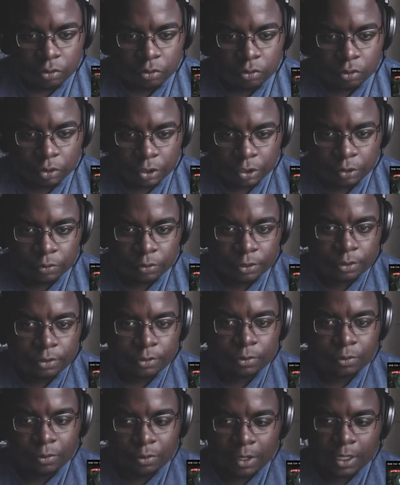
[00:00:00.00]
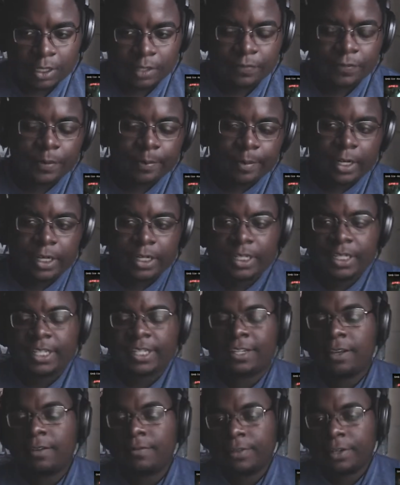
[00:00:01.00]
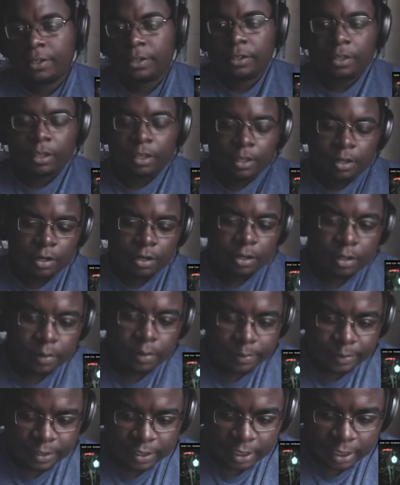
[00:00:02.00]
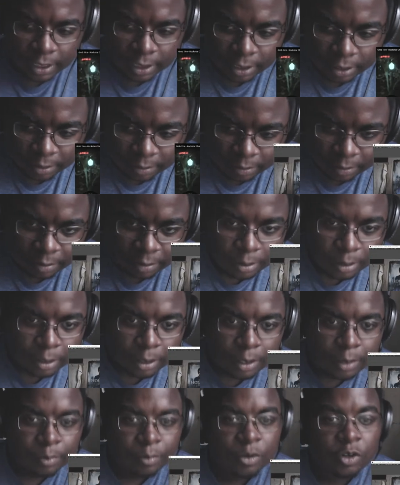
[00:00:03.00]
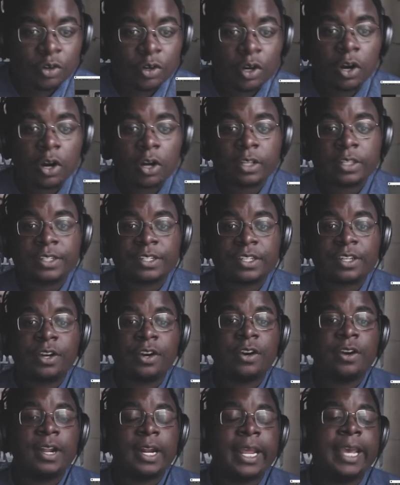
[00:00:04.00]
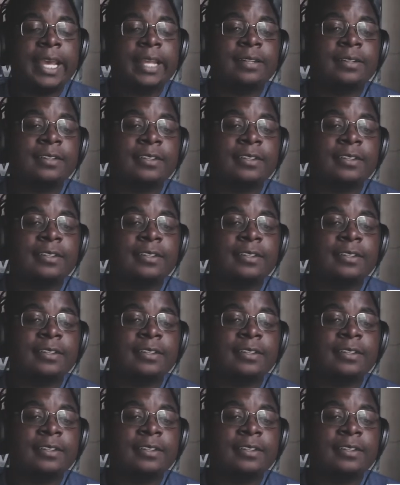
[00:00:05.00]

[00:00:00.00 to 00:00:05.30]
It was cool. I give it about a 7, you know what I'm saying? But regardless of all that,